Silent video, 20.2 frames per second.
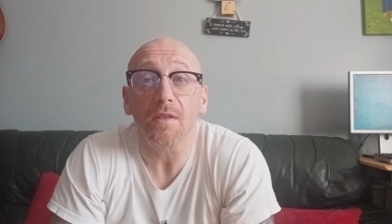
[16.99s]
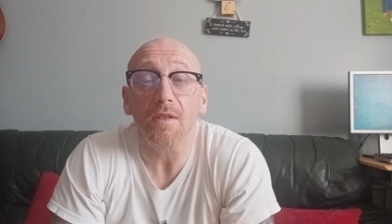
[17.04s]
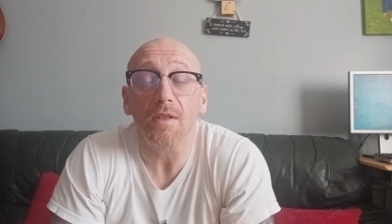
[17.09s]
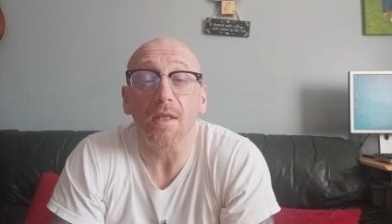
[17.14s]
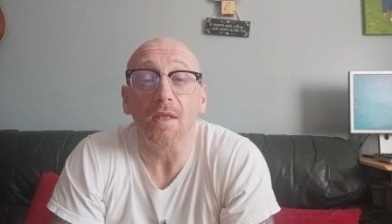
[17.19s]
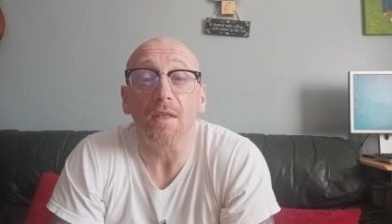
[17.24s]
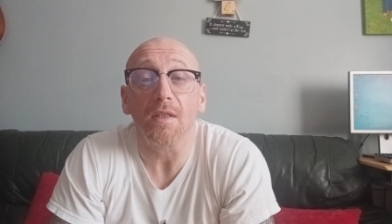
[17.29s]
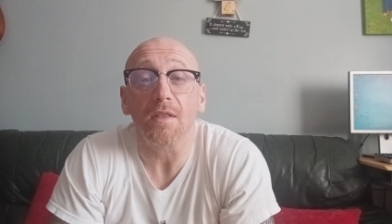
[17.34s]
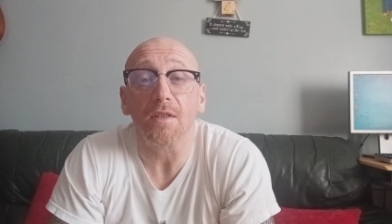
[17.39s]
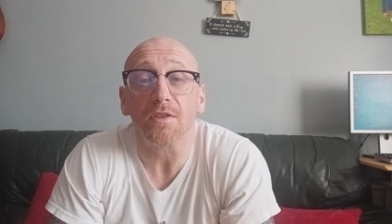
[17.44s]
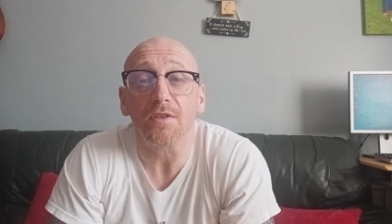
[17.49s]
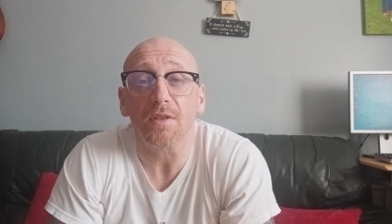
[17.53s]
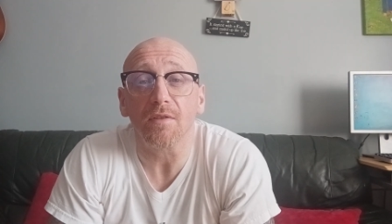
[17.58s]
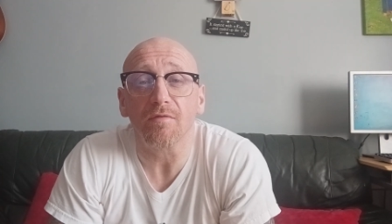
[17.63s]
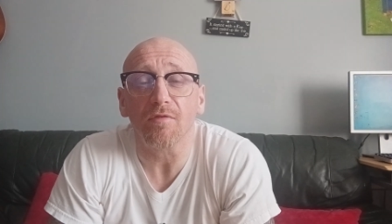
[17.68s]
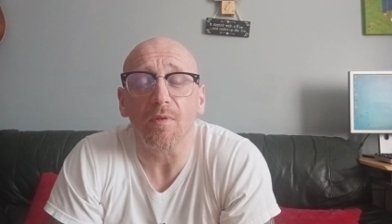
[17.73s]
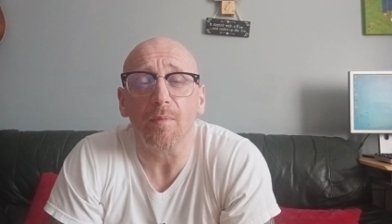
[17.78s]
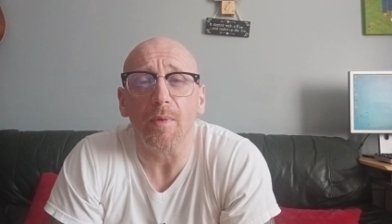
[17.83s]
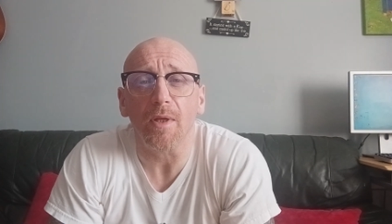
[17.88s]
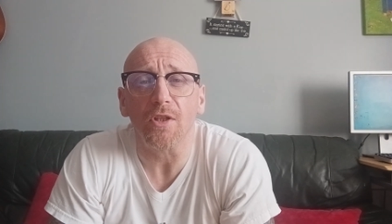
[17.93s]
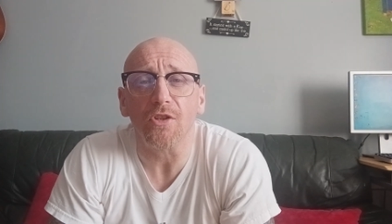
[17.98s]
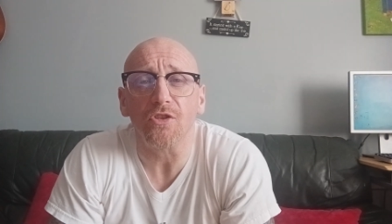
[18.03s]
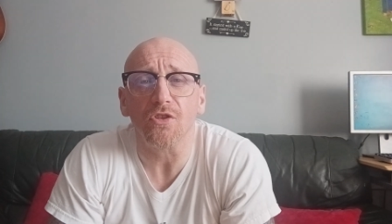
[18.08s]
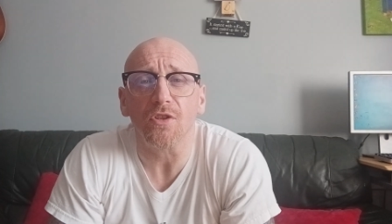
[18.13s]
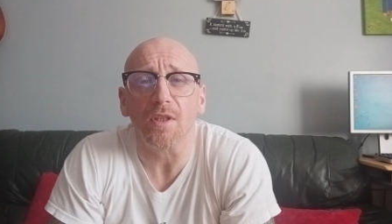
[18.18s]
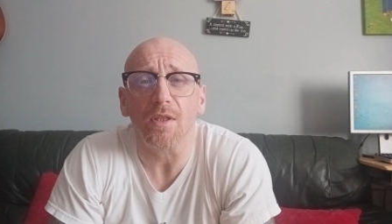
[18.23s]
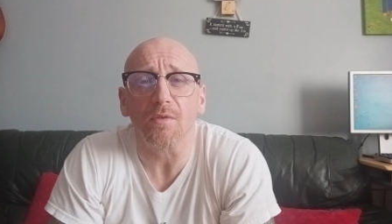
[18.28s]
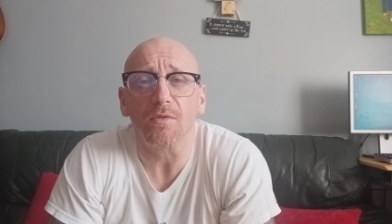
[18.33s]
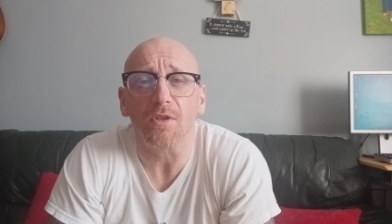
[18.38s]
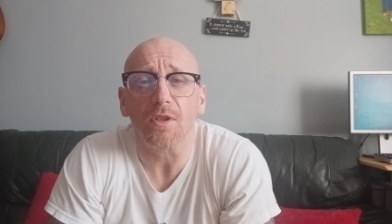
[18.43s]
getting this
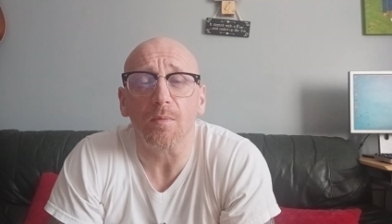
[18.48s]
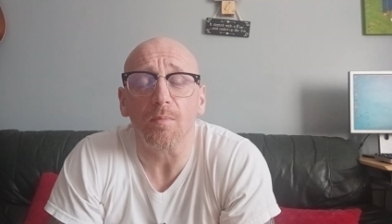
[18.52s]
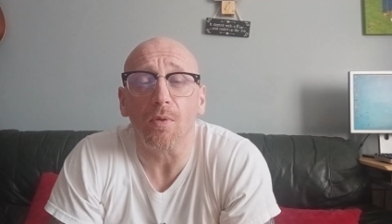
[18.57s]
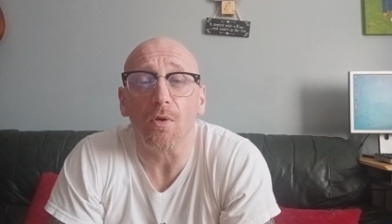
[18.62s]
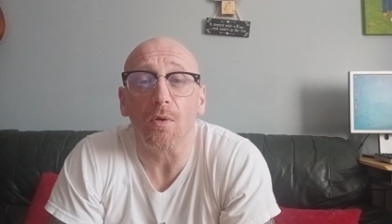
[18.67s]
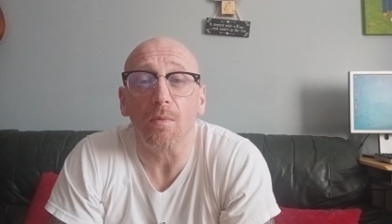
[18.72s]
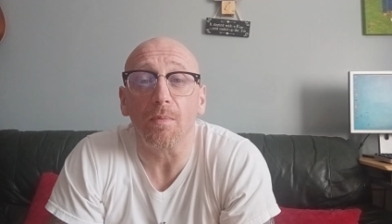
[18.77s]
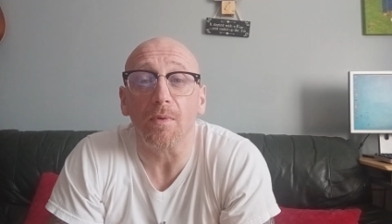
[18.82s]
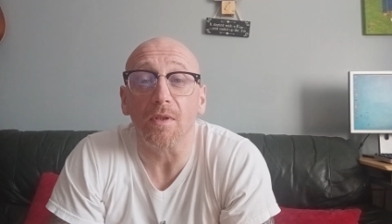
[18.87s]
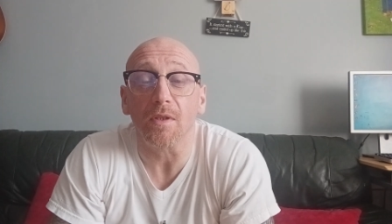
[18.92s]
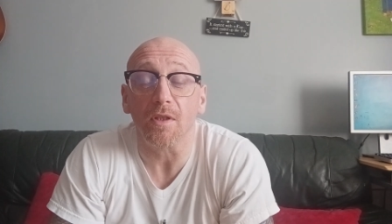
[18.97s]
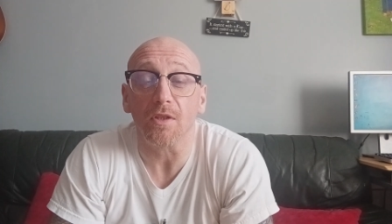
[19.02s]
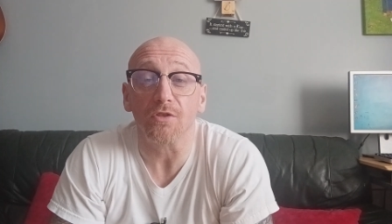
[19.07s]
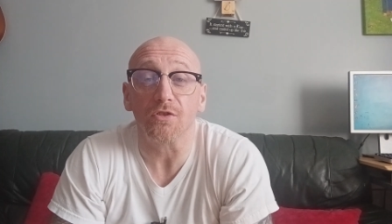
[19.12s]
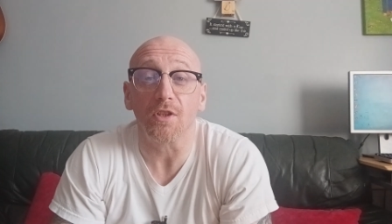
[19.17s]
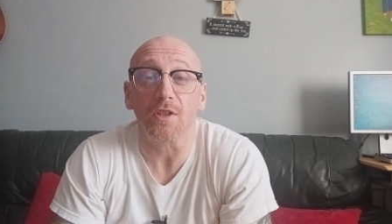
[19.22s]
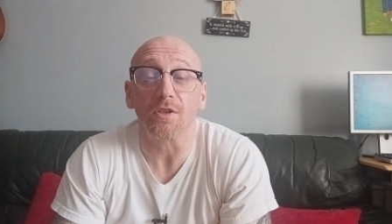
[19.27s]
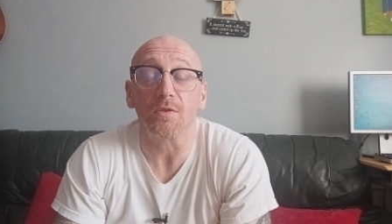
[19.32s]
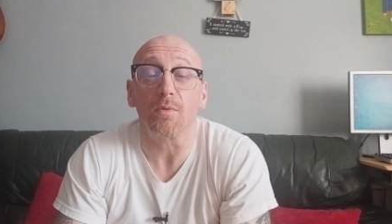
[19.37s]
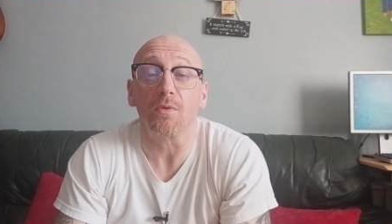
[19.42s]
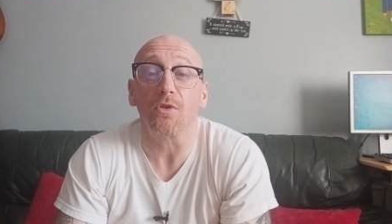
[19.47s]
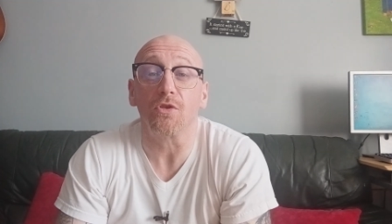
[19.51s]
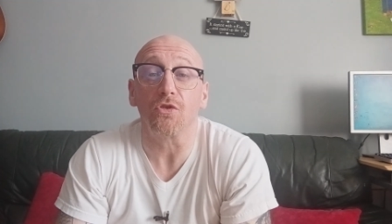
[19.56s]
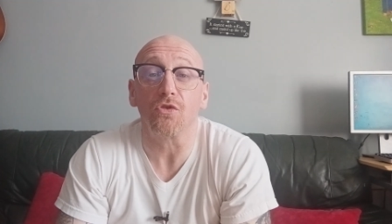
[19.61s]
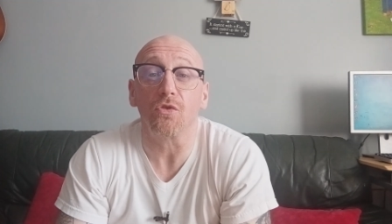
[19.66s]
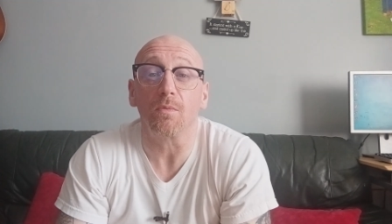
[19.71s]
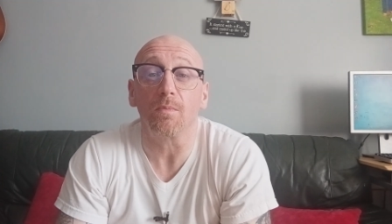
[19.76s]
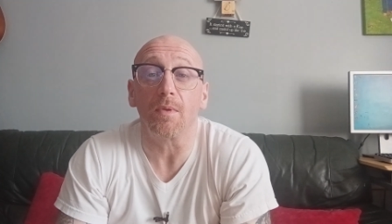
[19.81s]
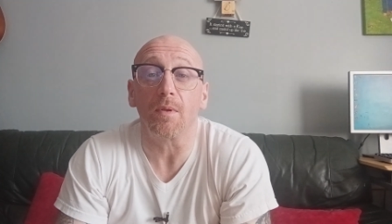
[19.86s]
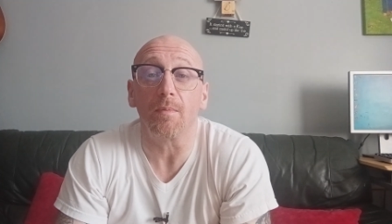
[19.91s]
information out to the public, because that's what it
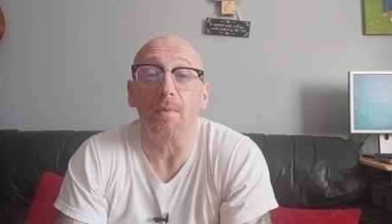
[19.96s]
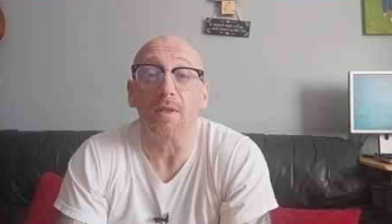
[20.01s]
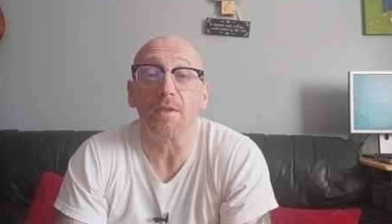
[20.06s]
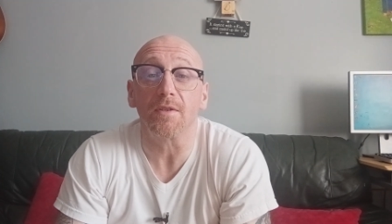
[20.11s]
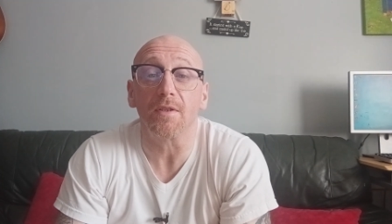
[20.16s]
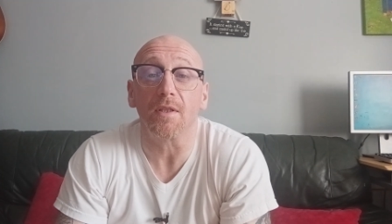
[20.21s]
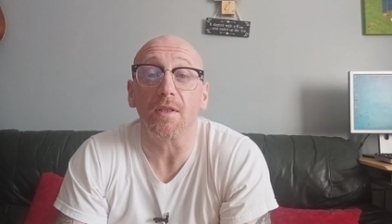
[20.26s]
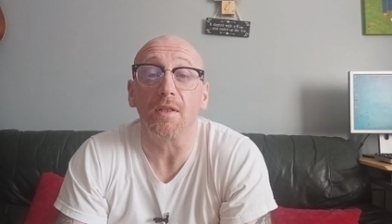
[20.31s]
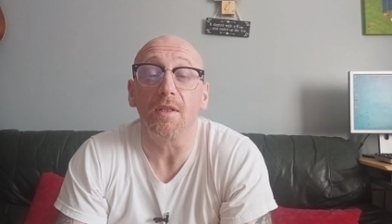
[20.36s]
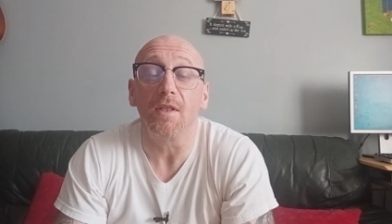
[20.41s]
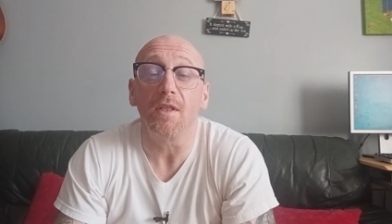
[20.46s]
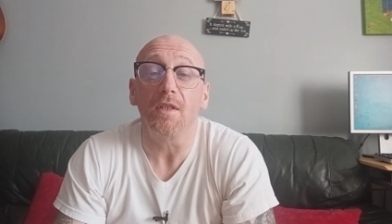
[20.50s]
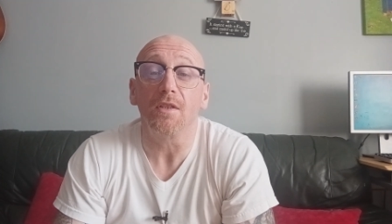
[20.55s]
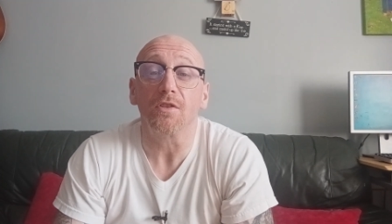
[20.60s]
should be basically.